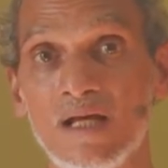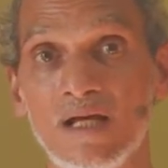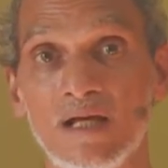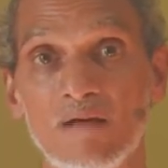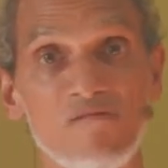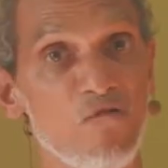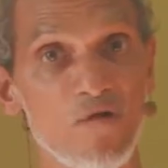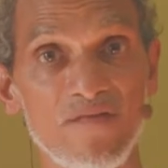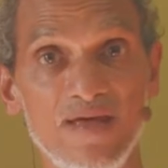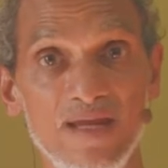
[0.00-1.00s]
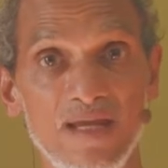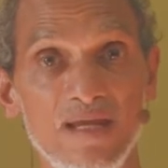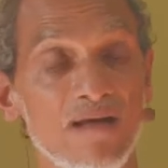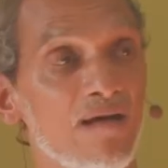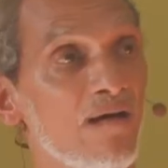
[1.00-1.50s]

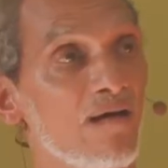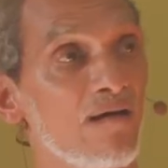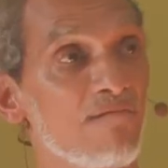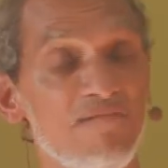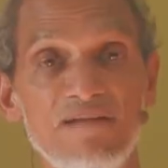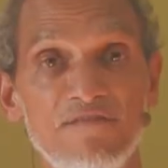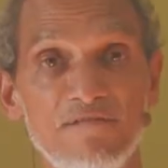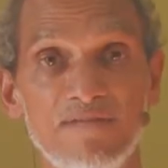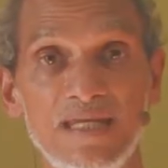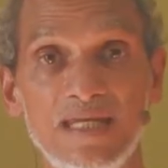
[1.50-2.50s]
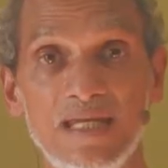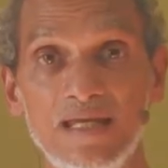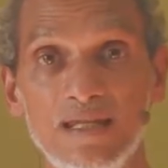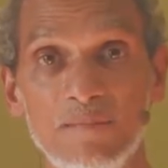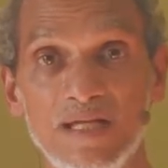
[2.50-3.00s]
4:30, 5:15
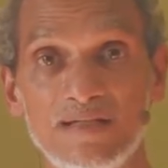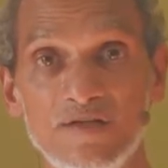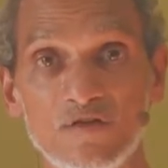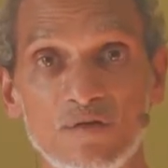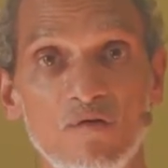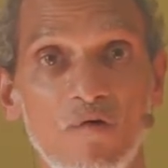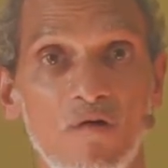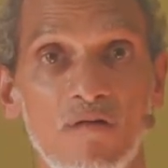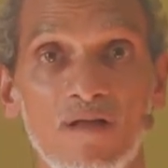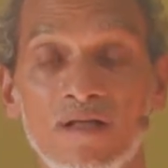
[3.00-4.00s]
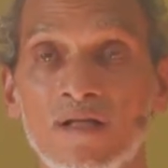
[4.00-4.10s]
in the meditation hall,